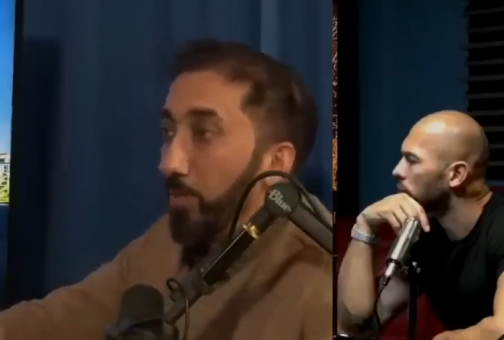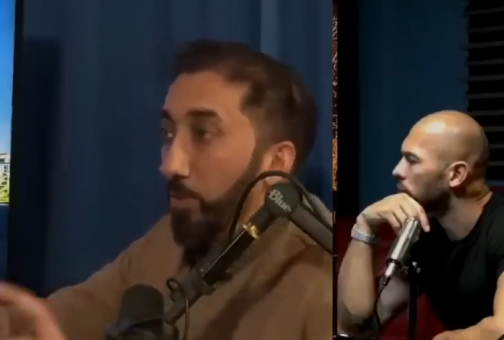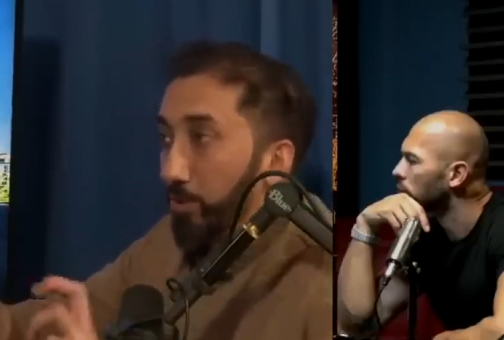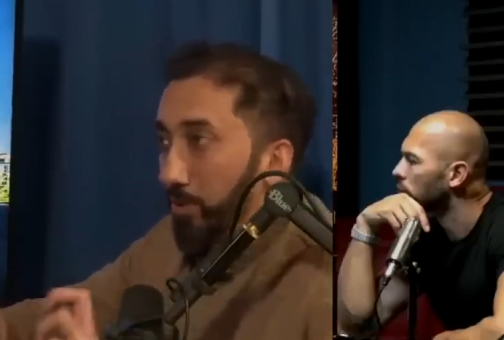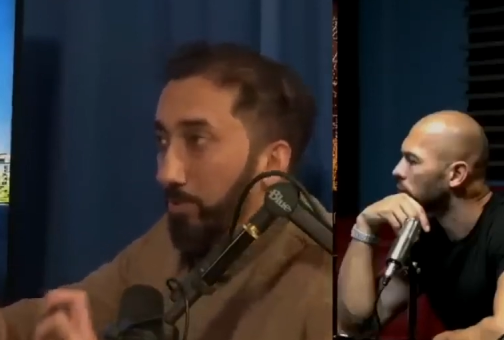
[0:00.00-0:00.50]
Speaker 1: the
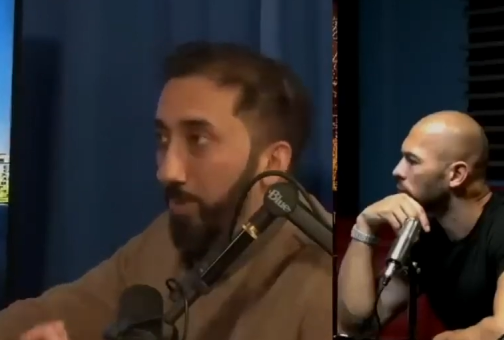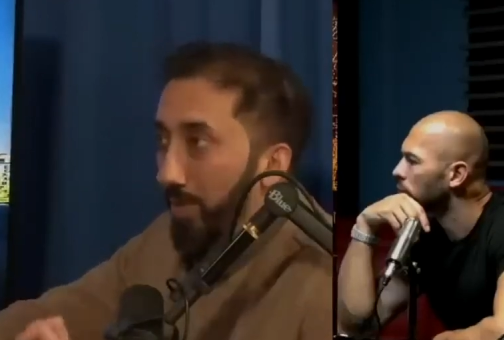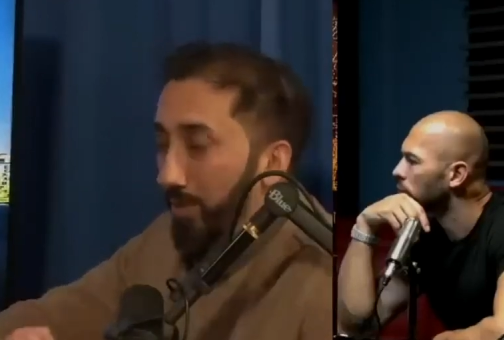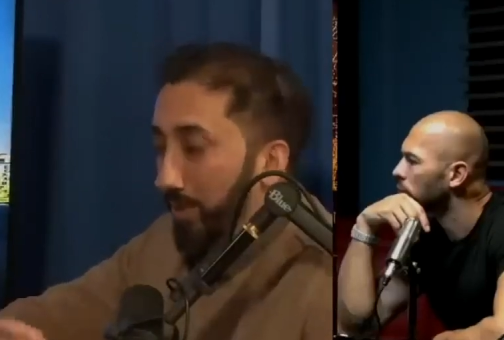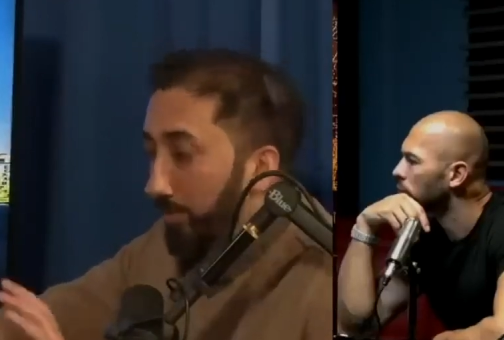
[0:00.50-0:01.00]
Muslim
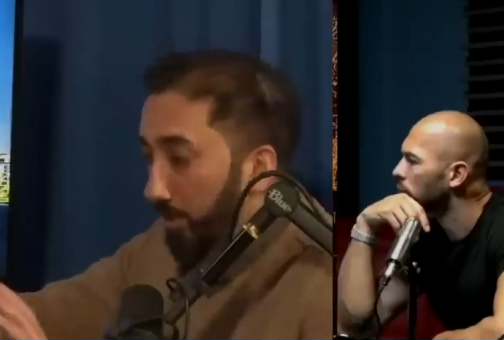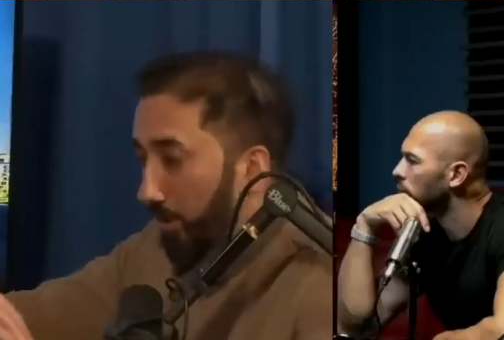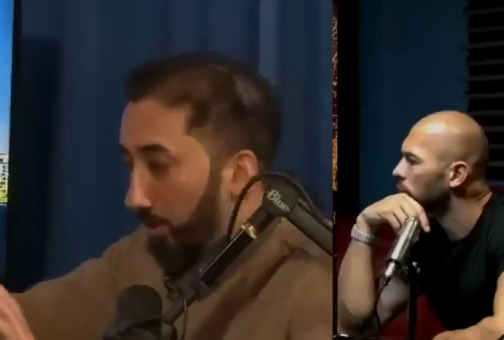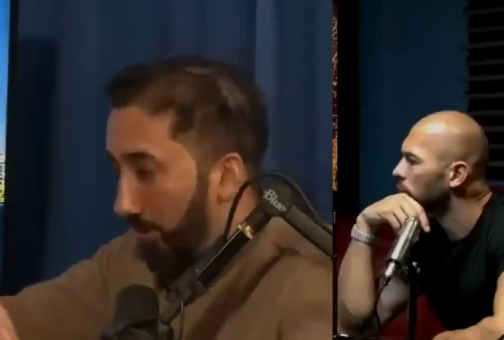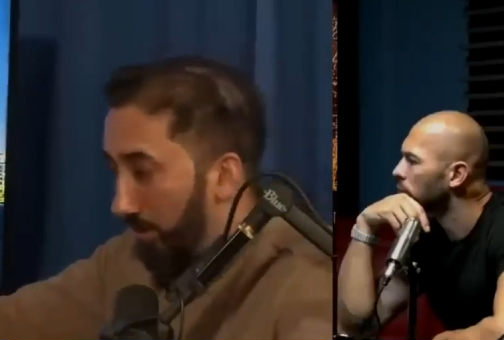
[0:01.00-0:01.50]
bias, I'm just going
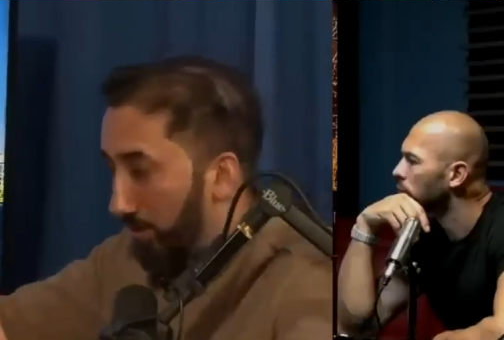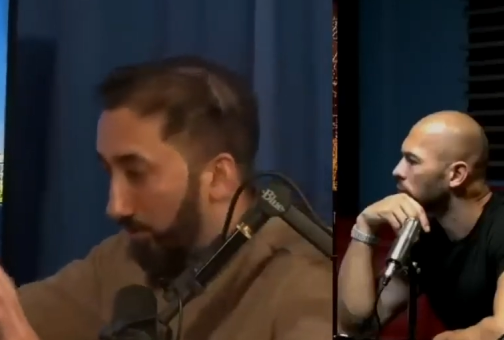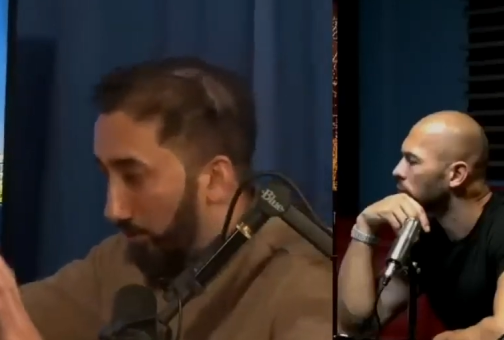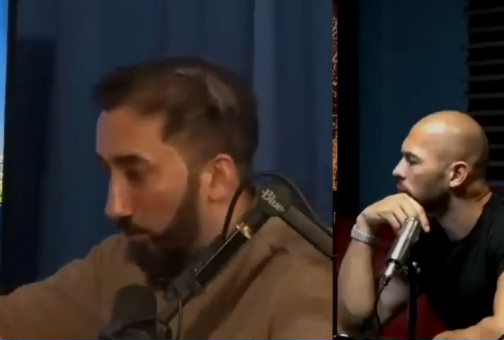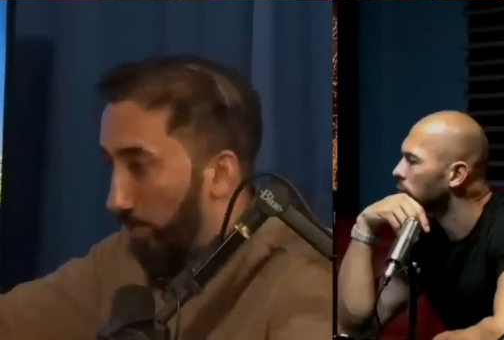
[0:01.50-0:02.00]
to read this
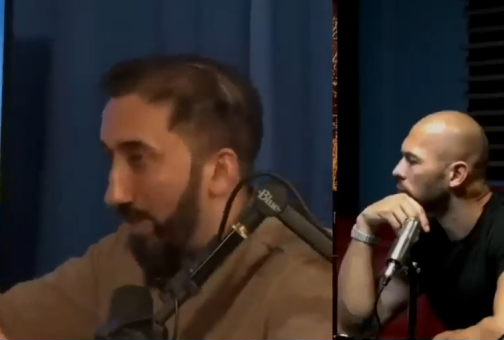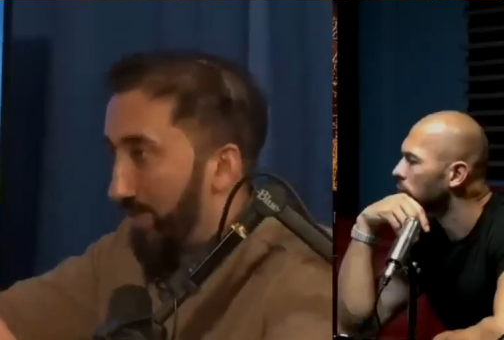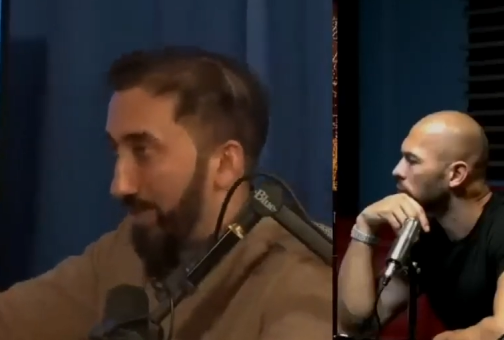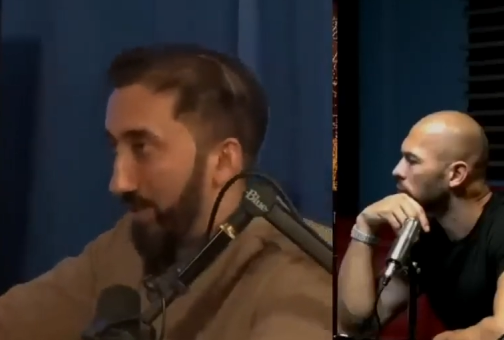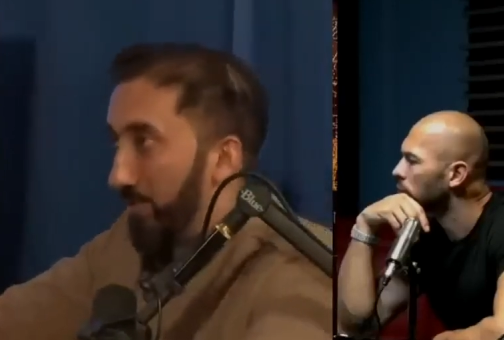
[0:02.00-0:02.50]
for
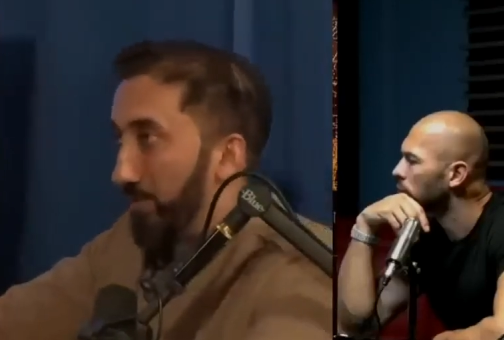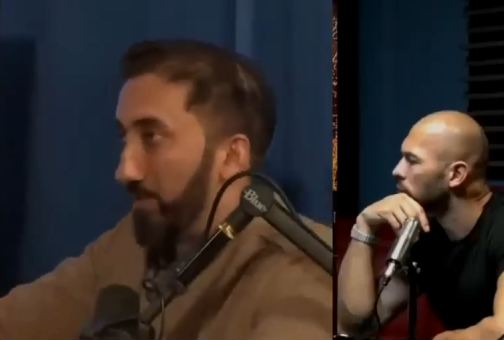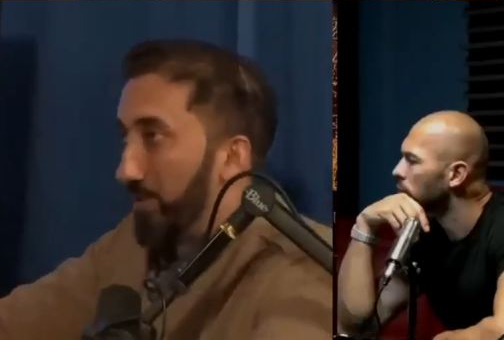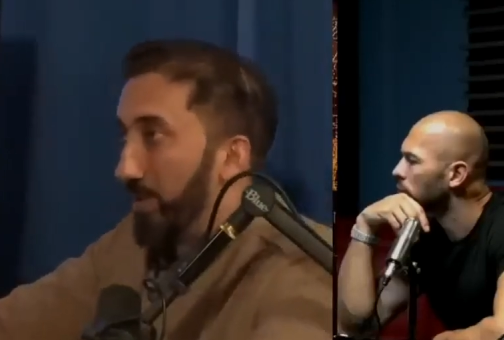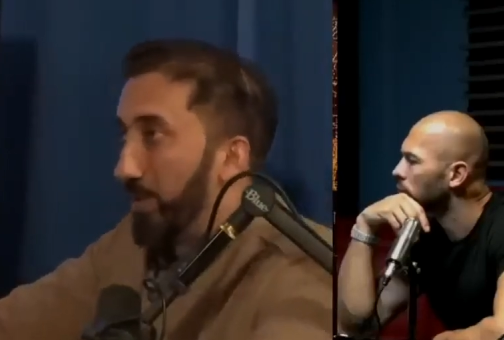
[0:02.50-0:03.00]

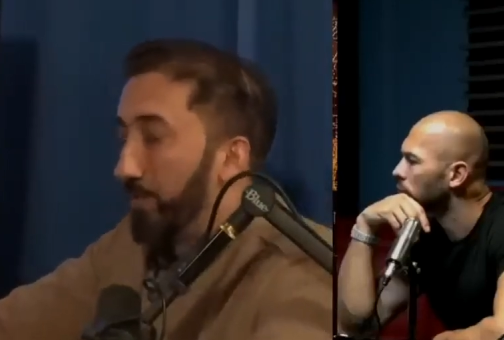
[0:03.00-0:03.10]
myself